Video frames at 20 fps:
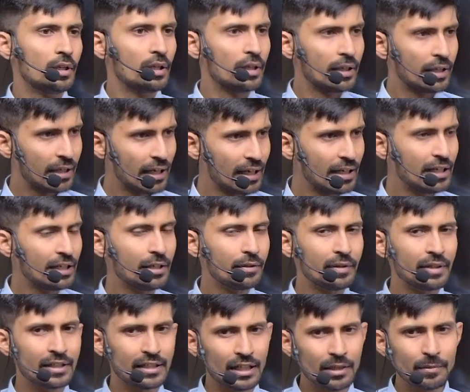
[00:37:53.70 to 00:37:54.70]
Can anyone
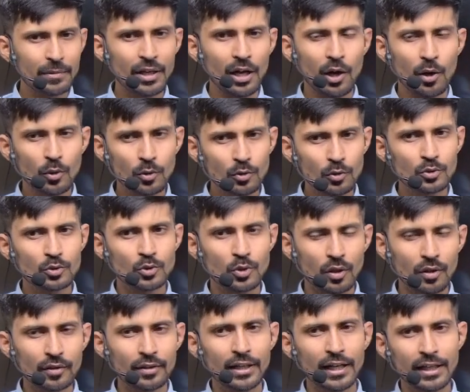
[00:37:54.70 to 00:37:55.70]
tell me how to solve
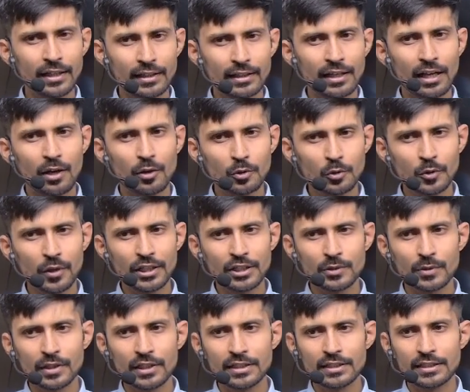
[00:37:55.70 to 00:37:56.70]
that? How to
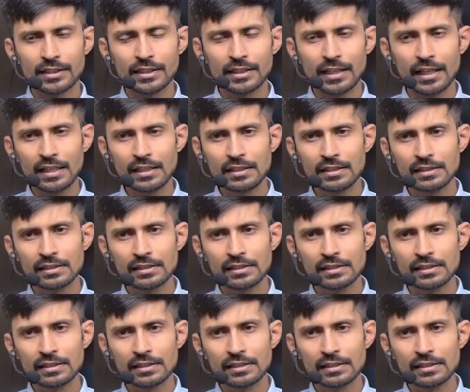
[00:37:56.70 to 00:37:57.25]
actually see that?